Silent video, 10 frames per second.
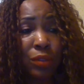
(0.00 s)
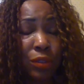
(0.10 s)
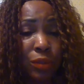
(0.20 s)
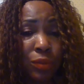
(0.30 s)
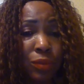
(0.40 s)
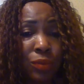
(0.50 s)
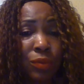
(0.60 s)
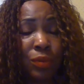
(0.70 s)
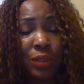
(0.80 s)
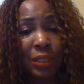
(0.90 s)

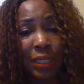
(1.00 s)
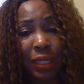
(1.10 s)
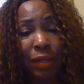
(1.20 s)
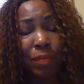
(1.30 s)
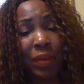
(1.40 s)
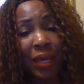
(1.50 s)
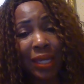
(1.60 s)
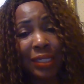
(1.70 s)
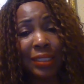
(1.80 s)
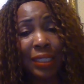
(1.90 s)
Two dead
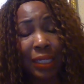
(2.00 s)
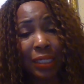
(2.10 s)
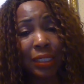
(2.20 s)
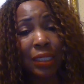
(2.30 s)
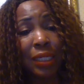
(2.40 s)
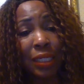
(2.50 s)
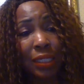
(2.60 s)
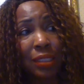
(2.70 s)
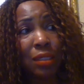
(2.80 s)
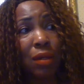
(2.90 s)
bodies in
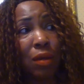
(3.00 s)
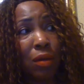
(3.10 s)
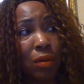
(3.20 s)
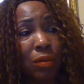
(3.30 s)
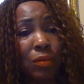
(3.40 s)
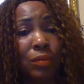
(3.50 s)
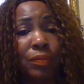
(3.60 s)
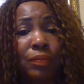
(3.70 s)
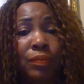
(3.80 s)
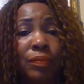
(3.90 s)
his home.